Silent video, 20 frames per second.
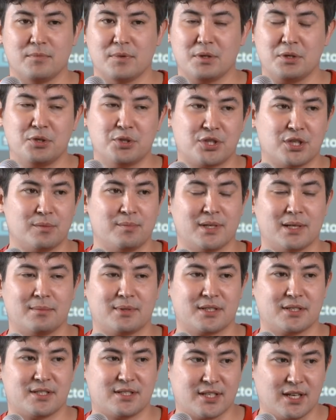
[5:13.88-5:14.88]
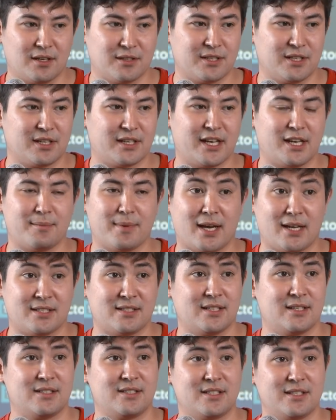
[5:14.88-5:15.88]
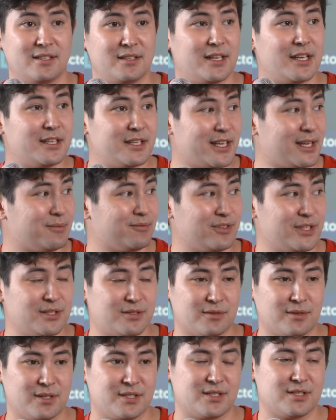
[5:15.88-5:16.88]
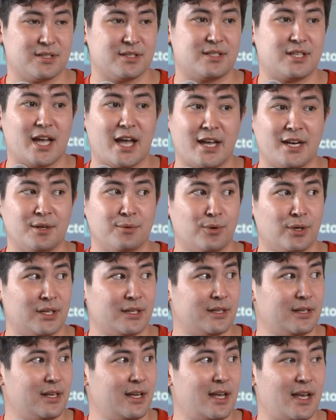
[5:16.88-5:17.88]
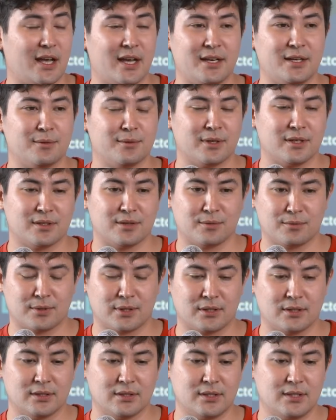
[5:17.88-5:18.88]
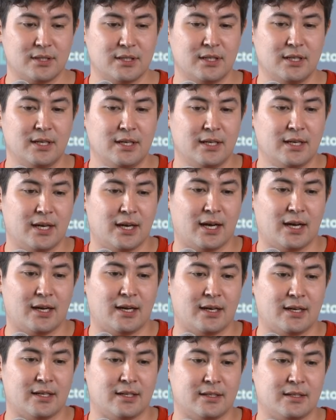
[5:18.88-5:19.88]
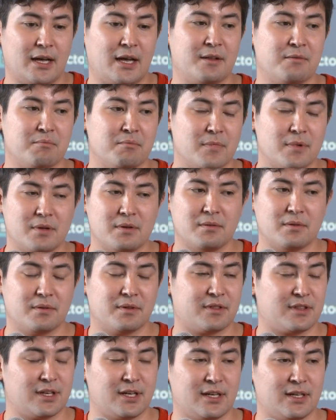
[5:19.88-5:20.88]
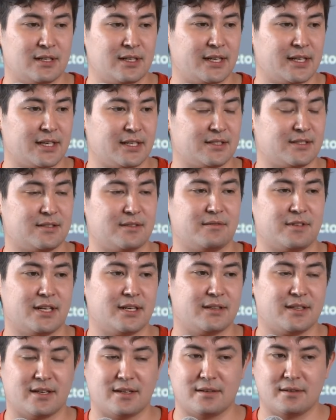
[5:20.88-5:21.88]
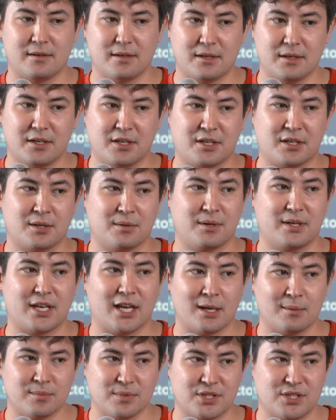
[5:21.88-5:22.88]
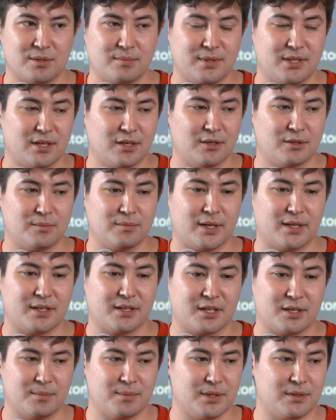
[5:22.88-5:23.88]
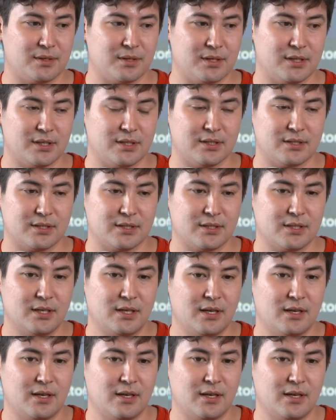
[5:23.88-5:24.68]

You should be able to sell your game assets and in-game resources to anyone, anywhere in the world. And third, I guess, right, that games should be owned by the communities